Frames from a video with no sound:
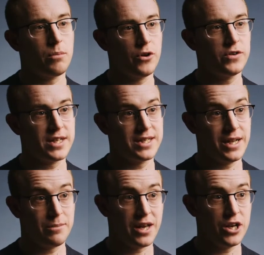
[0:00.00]
processing
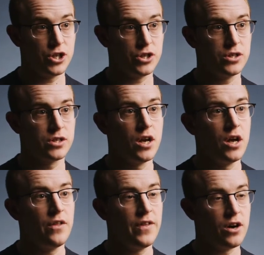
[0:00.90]
the applications.
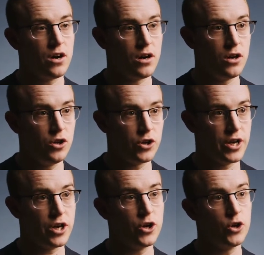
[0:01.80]
They are
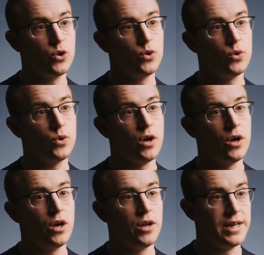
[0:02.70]
looking at who
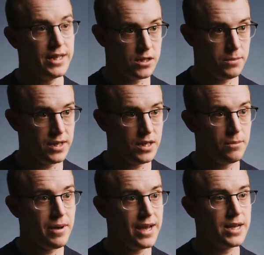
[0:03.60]
needs to
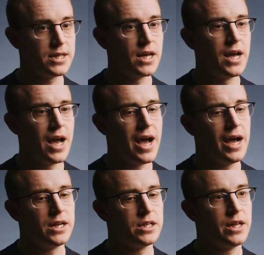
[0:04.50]
be paid
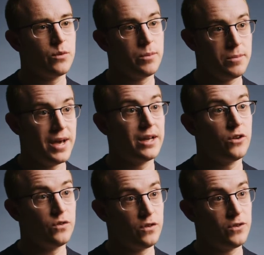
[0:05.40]
and they will be paying
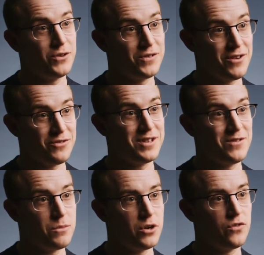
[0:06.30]
those as soon as they've
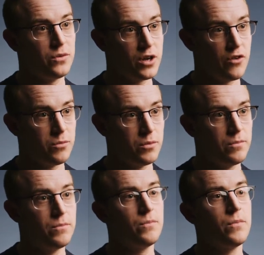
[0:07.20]
received the money from the
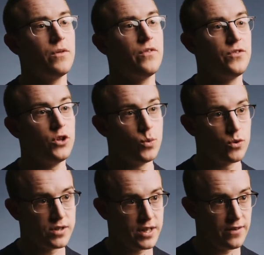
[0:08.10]
government. You
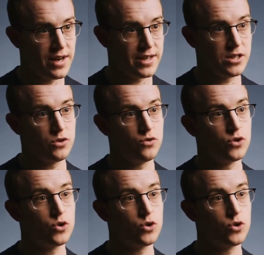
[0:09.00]
will receive a letter through the